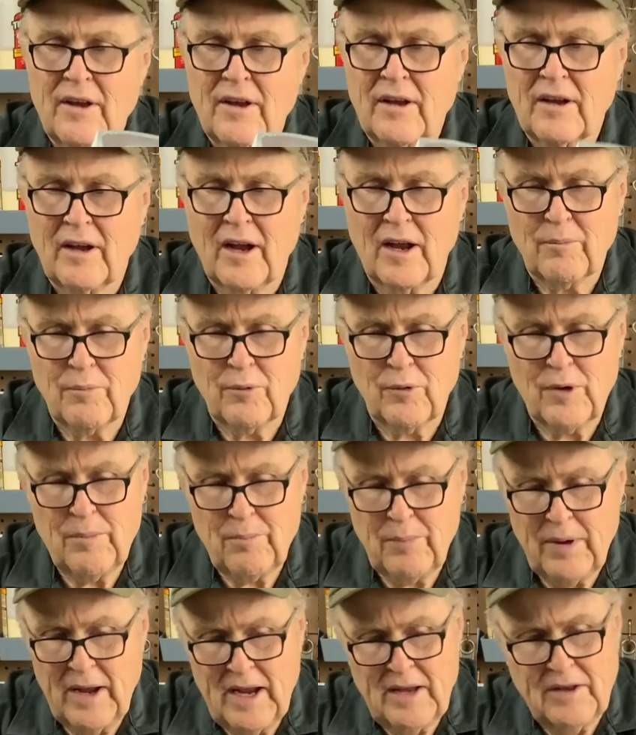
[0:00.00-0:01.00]
I
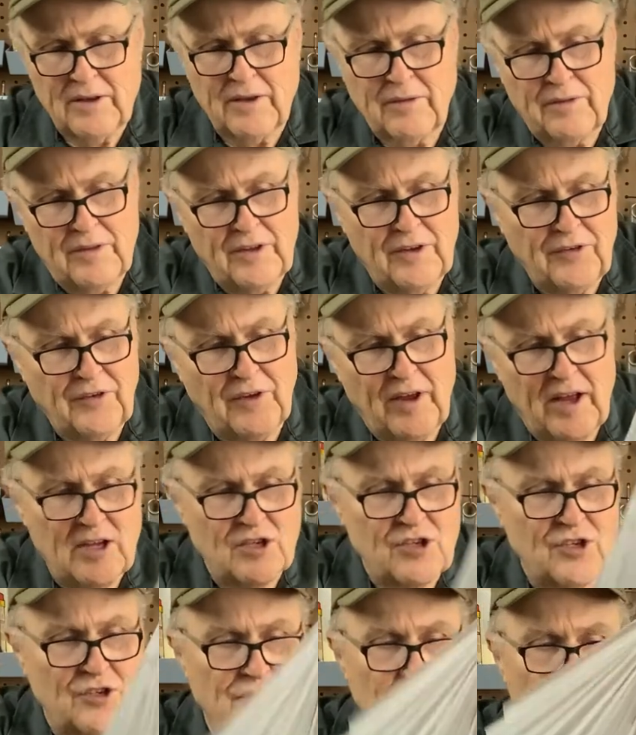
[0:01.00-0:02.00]
pre-painted this
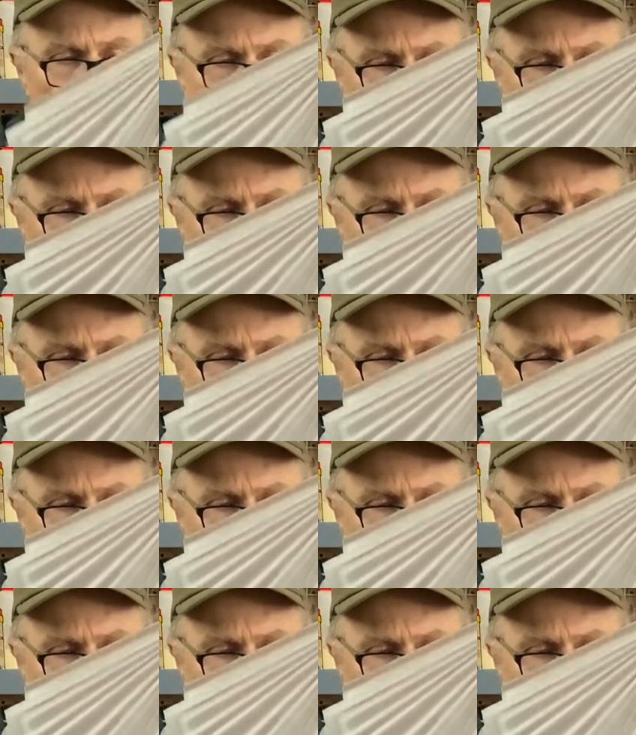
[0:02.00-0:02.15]
edge, as you'll